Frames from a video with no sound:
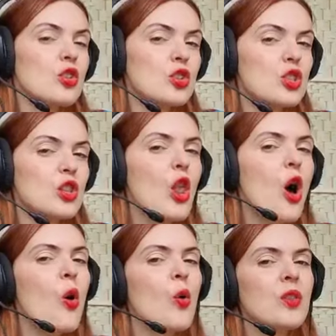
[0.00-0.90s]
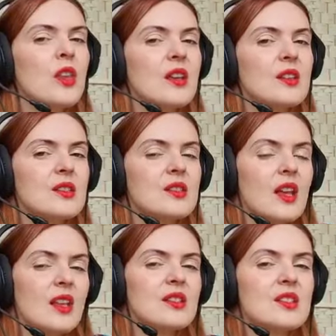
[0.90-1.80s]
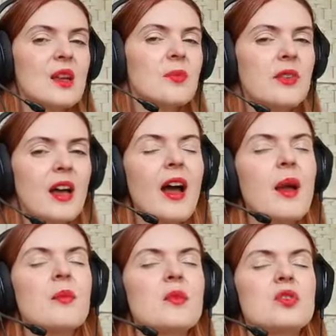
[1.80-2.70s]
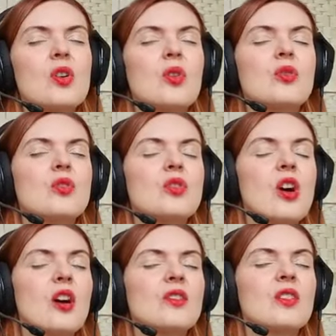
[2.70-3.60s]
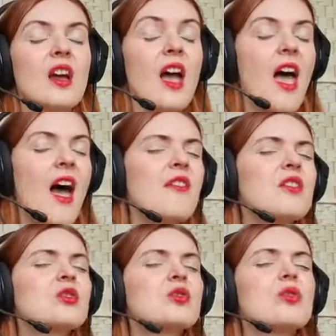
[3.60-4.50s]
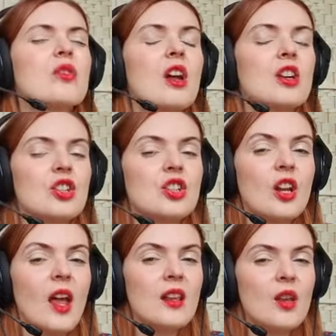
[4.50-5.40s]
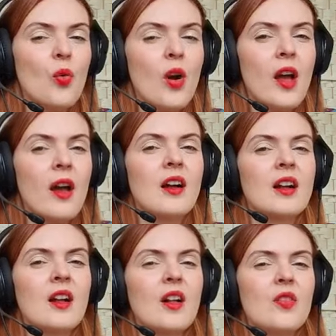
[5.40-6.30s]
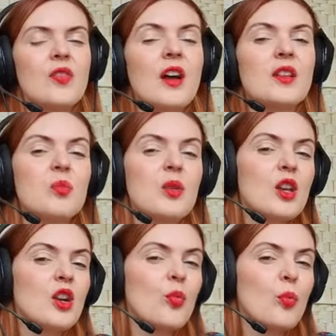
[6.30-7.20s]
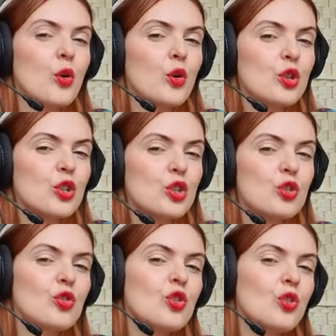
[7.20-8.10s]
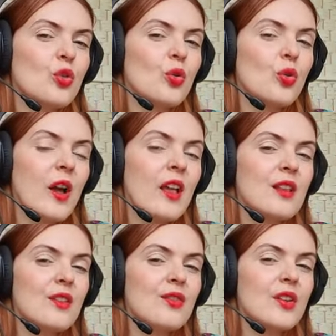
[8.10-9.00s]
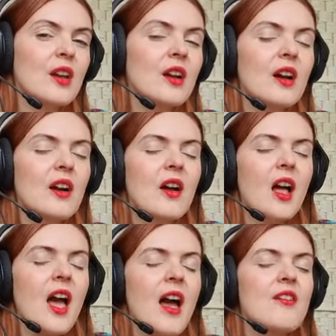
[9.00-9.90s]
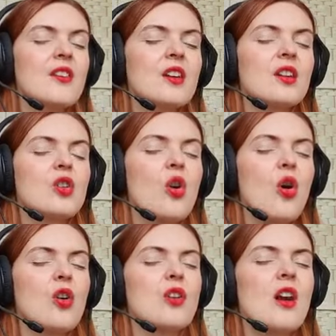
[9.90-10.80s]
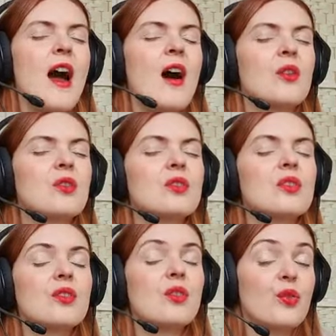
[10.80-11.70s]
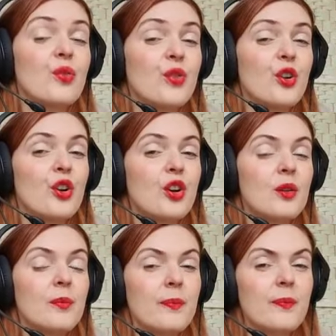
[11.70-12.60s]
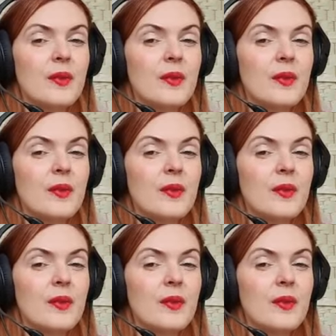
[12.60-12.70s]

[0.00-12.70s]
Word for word: slowness at the same time so not having to rush anywhere not being pushed to do anything, having your ground firm.